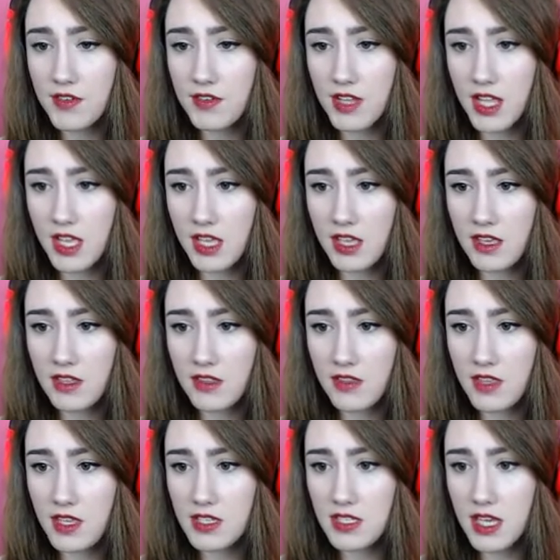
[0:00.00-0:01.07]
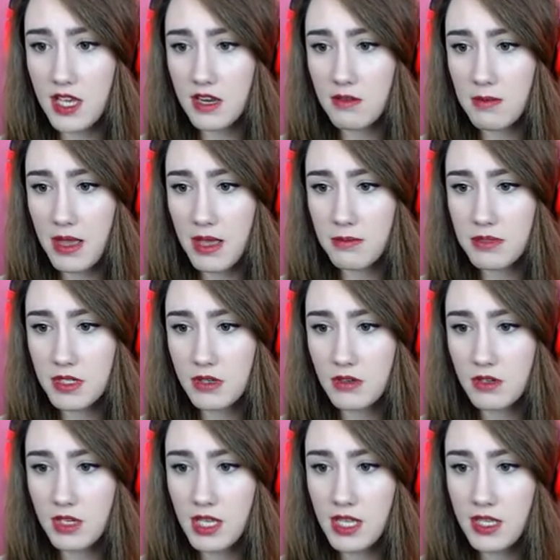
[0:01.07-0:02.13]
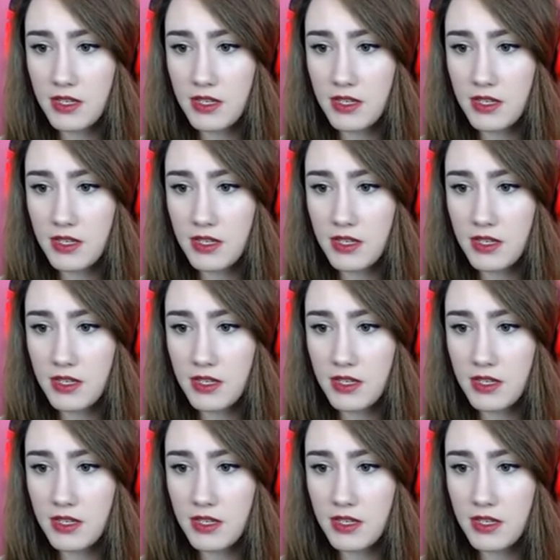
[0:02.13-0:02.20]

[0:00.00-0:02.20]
like, the entire map zone. Hello.